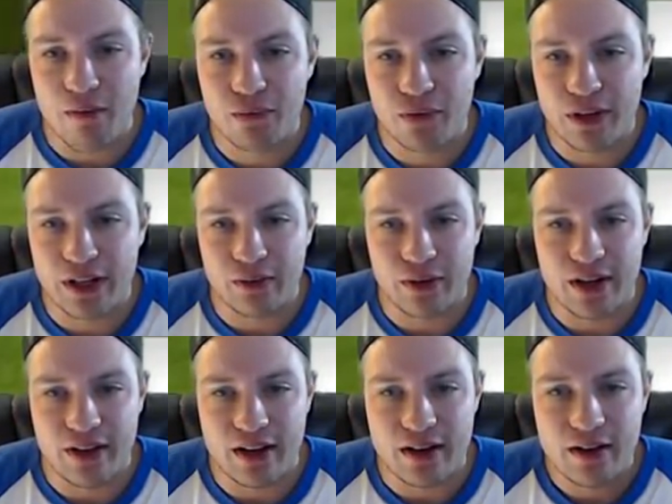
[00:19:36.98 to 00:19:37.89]
freaking
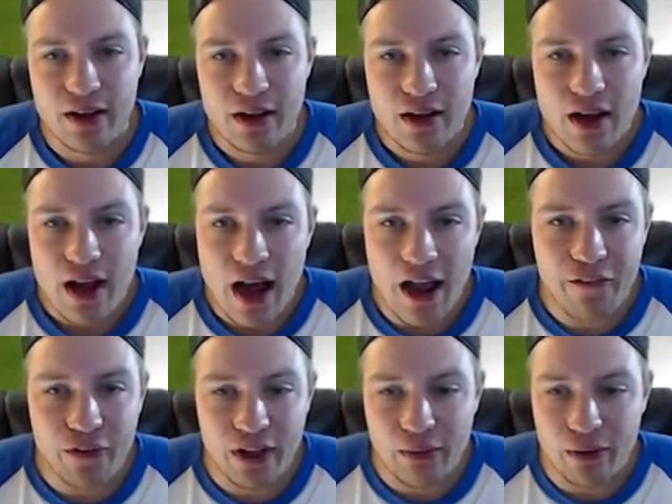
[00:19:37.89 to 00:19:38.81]
reason. I
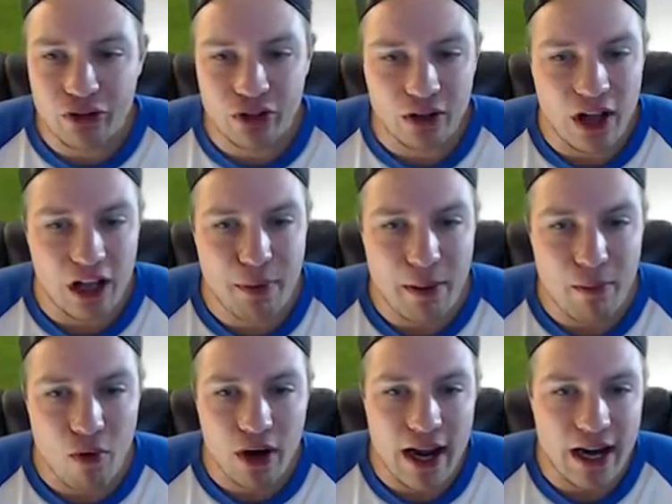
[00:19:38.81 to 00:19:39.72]
feel like we should have lost by
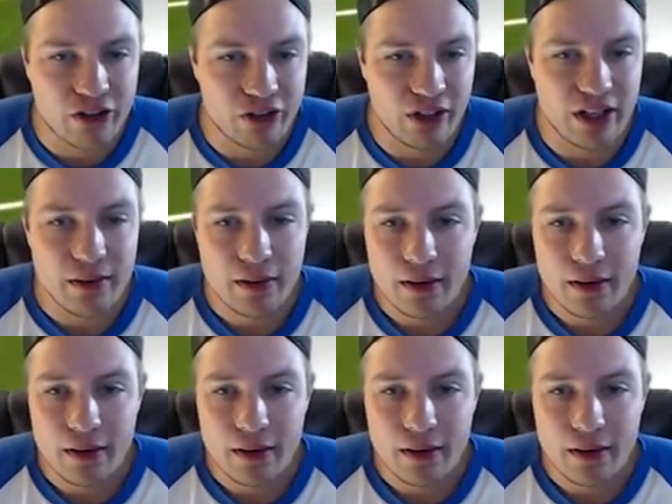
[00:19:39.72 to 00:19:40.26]
more, actually.